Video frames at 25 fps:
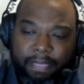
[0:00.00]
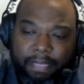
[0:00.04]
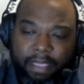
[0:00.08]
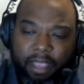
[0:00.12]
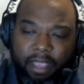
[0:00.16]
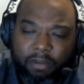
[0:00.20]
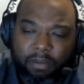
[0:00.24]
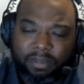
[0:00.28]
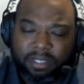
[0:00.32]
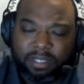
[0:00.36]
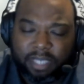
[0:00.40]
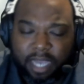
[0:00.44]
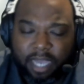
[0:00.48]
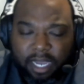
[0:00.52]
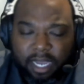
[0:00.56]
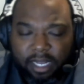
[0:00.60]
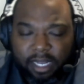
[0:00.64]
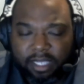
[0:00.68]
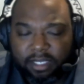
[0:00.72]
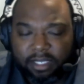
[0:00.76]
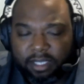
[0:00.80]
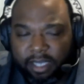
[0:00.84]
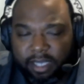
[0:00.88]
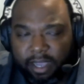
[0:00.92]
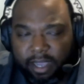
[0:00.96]
It was
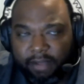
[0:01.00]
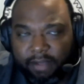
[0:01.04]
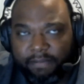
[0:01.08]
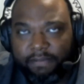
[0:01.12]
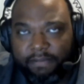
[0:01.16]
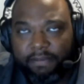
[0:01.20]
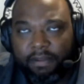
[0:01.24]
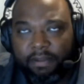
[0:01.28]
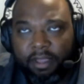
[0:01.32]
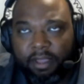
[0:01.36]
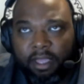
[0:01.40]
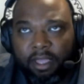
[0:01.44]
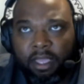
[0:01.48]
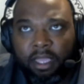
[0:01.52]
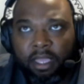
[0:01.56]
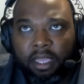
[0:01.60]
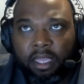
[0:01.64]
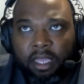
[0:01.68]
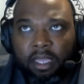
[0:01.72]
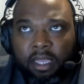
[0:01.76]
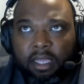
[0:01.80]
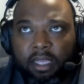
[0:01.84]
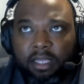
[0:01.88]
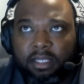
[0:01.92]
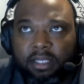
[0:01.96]
tough
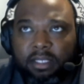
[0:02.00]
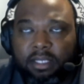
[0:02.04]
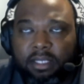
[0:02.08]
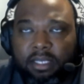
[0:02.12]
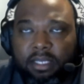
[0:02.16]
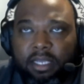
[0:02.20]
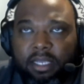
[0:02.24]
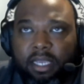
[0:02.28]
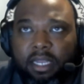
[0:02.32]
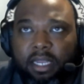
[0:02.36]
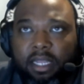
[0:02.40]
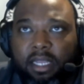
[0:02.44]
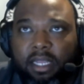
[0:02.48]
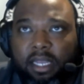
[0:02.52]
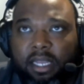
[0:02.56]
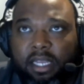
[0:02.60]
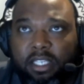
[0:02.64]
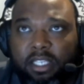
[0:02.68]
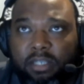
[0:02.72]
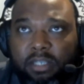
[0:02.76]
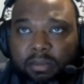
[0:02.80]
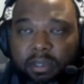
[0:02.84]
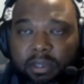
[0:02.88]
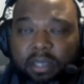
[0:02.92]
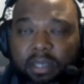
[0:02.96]
to get a
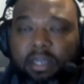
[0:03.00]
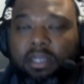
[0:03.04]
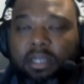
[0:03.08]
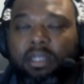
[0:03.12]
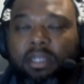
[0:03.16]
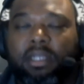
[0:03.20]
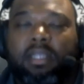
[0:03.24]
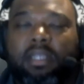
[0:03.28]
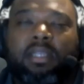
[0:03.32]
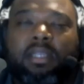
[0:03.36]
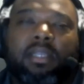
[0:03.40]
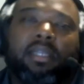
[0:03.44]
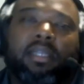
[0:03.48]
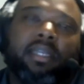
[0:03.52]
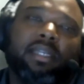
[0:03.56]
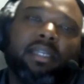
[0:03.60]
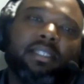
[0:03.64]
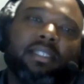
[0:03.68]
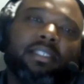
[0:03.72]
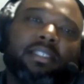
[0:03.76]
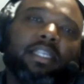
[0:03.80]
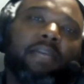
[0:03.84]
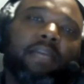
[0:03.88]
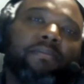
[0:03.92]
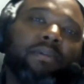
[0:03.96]
customer to
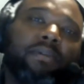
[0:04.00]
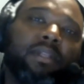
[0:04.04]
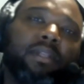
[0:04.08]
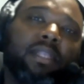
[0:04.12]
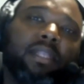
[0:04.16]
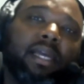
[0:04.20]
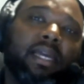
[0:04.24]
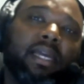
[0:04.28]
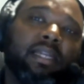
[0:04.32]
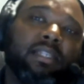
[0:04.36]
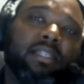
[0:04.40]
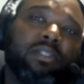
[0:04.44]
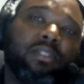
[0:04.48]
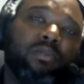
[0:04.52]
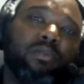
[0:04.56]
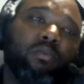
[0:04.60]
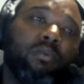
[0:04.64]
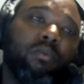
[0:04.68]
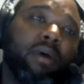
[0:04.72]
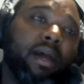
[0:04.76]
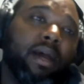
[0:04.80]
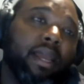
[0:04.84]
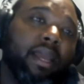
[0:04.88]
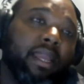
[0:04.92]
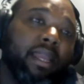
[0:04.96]
conceptualize
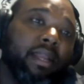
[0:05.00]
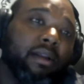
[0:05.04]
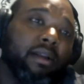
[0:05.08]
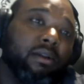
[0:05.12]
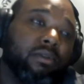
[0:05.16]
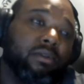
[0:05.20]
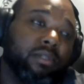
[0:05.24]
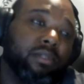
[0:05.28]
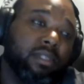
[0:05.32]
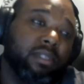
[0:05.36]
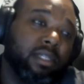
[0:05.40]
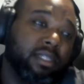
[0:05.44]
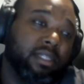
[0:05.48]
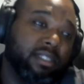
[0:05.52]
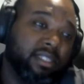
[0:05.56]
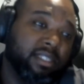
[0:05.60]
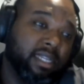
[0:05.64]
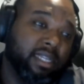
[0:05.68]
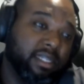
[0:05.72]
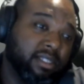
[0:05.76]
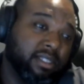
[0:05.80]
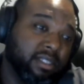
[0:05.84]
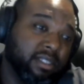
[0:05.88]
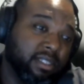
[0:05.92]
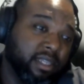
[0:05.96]
why AeroSeal is
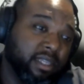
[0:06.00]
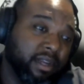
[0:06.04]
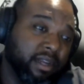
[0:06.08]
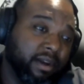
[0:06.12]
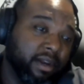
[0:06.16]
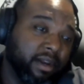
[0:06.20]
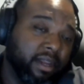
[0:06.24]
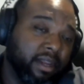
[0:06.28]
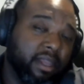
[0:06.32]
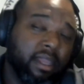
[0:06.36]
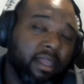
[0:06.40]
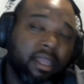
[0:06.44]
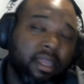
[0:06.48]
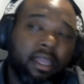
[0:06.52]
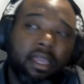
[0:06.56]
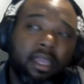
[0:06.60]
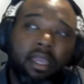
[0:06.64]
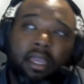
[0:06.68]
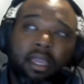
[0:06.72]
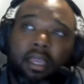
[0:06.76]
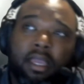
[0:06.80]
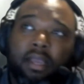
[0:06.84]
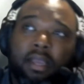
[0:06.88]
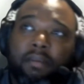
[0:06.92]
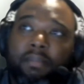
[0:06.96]
necessary.
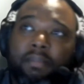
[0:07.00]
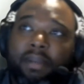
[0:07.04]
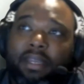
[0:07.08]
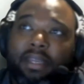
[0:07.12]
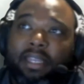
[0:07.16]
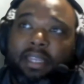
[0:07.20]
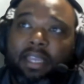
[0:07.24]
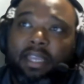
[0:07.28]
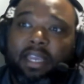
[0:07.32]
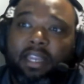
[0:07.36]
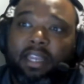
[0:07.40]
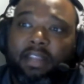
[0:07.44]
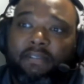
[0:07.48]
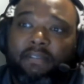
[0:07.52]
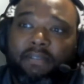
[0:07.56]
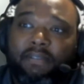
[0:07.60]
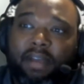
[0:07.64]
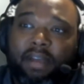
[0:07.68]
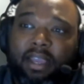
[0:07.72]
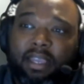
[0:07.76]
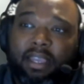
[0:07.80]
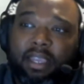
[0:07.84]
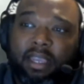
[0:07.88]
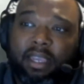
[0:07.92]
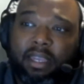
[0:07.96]
But then if
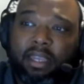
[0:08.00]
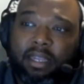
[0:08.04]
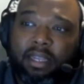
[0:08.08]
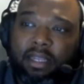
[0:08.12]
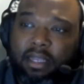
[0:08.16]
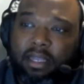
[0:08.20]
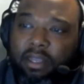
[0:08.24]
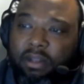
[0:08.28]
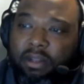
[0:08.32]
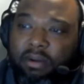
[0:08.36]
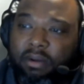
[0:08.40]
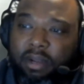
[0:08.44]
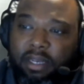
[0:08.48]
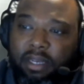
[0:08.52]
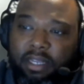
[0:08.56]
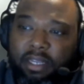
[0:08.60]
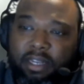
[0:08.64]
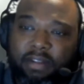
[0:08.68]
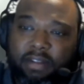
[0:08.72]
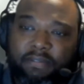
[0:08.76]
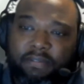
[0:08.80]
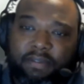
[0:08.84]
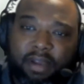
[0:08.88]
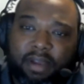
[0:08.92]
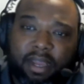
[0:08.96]
I can
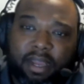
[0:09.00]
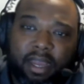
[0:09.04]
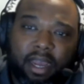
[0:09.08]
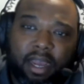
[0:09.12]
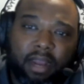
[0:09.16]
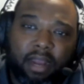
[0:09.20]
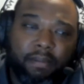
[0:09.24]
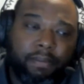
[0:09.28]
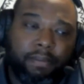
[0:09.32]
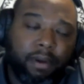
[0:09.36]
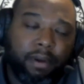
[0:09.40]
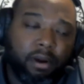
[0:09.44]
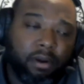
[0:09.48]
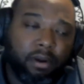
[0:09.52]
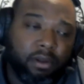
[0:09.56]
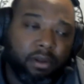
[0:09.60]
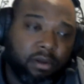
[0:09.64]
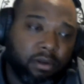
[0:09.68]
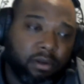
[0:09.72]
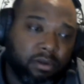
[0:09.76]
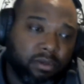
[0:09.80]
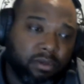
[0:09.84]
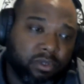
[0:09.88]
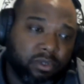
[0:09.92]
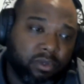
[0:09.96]
identify high
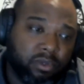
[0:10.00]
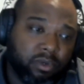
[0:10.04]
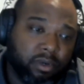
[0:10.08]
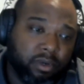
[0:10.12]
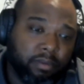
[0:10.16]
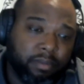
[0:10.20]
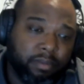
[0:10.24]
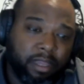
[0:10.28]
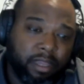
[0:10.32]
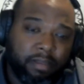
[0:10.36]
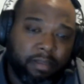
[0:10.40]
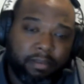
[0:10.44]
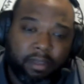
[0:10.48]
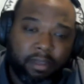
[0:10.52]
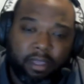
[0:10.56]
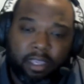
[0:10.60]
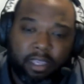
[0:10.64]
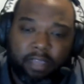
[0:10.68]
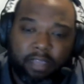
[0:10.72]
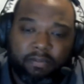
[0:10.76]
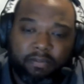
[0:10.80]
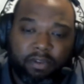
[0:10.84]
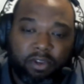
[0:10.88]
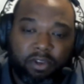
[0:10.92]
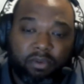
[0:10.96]
particles or maybe
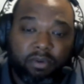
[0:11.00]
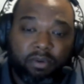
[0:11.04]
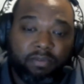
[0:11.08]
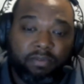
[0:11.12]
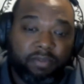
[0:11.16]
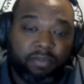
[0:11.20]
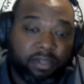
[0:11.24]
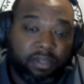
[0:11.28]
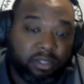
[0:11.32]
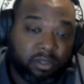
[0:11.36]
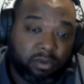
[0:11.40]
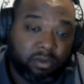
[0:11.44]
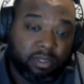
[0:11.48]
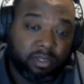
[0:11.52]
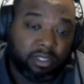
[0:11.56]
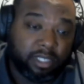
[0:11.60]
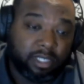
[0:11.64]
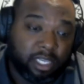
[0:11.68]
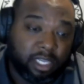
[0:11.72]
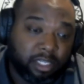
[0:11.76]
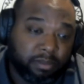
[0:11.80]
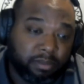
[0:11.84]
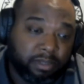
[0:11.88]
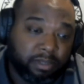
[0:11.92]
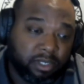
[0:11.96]
even do a physical
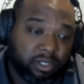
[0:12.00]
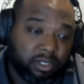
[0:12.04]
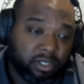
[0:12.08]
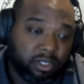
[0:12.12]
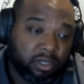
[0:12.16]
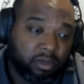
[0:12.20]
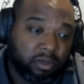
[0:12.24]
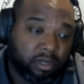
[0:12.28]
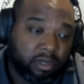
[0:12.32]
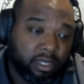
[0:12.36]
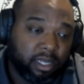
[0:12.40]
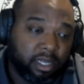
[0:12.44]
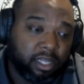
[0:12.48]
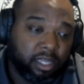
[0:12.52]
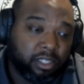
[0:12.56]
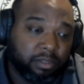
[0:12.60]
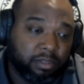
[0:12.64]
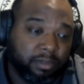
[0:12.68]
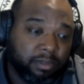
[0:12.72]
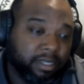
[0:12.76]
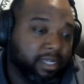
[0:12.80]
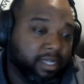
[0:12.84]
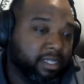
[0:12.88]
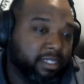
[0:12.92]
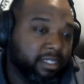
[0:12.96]
assessment and show the
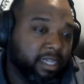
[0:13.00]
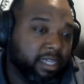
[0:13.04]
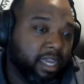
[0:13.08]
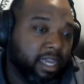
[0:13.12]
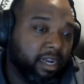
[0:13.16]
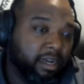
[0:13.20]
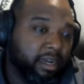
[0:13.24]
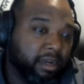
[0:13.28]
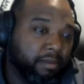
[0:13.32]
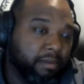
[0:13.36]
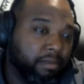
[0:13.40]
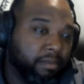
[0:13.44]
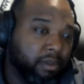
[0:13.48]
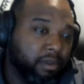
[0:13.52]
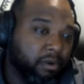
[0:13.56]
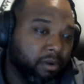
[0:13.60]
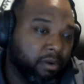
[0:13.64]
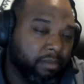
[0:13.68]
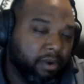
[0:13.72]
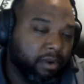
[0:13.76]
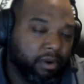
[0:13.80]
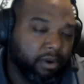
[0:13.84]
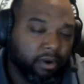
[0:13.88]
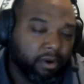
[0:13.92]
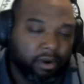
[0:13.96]
customer the inside of their blower
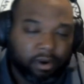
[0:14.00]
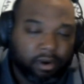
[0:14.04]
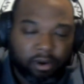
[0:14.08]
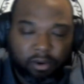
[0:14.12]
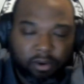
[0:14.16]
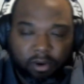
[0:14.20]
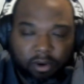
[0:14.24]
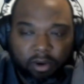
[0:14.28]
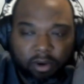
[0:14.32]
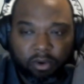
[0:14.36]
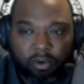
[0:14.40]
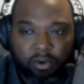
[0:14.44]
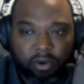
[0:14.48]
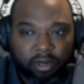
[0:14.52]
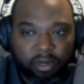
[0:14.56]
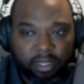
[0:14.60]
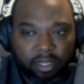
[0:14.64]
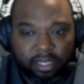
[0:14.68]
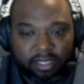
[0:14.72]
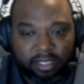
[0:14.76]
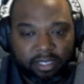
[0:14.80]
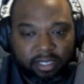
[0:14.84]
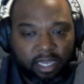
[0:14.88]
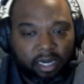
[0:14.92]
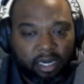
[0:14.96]
motor or the
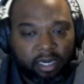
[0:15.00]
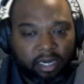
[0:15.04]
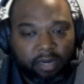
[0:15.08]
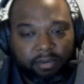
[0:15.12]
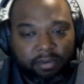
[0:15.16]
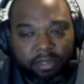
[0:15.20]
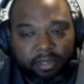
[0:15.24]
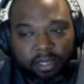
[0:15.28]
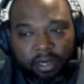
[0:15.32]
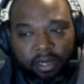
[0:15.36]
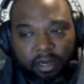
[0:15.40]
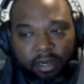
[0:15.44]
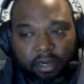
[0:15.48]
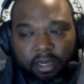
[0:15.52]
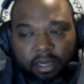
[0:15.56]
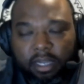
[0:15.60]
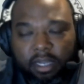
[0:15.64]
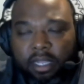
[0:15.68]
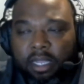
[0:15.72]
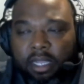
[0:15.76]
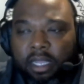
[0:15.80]
inside of their return,